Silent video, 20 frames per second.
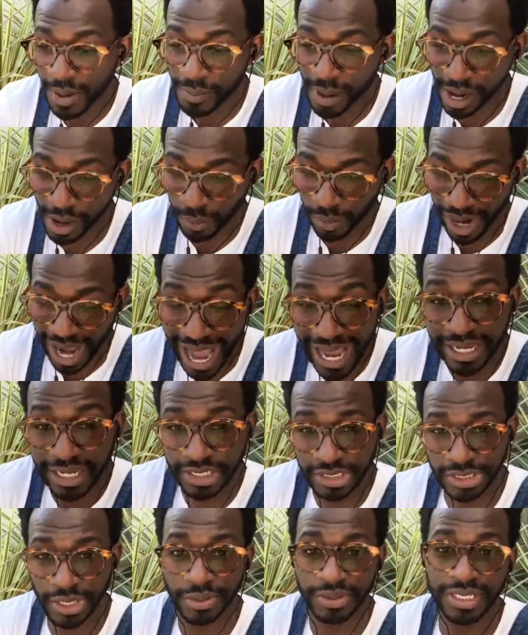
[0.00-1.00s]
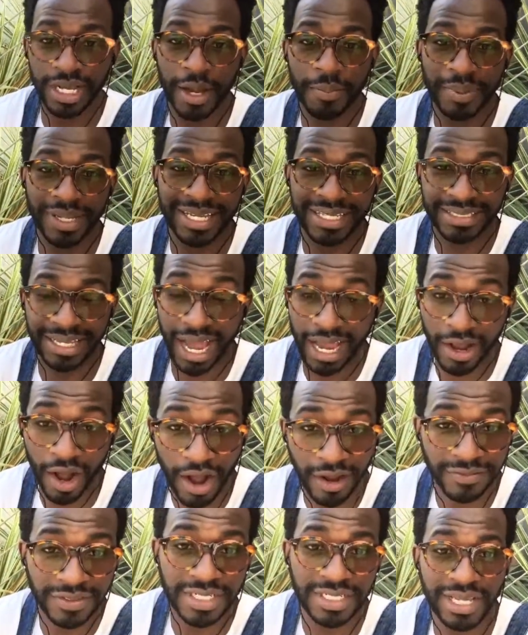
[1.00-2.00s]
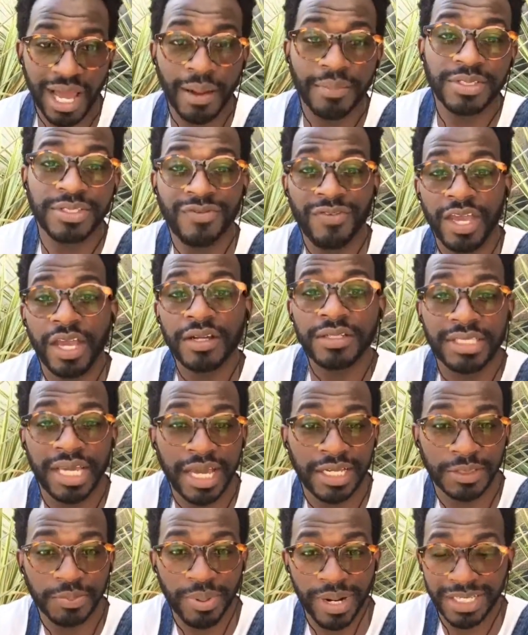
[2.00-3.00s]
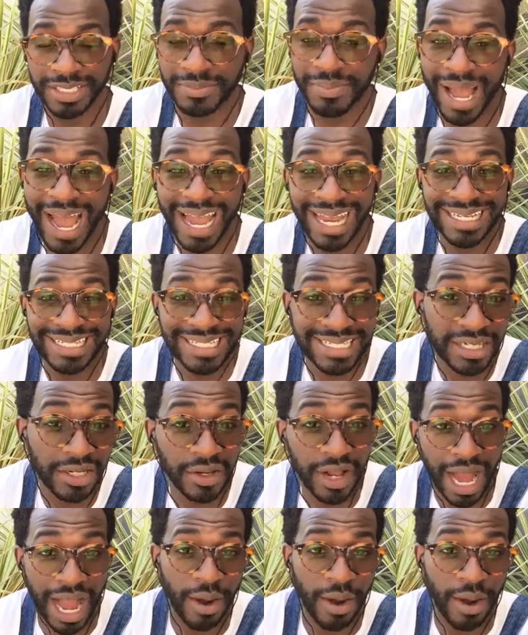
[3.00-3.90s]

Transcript: But where I get choked up is I oftentimes fail to express my ideal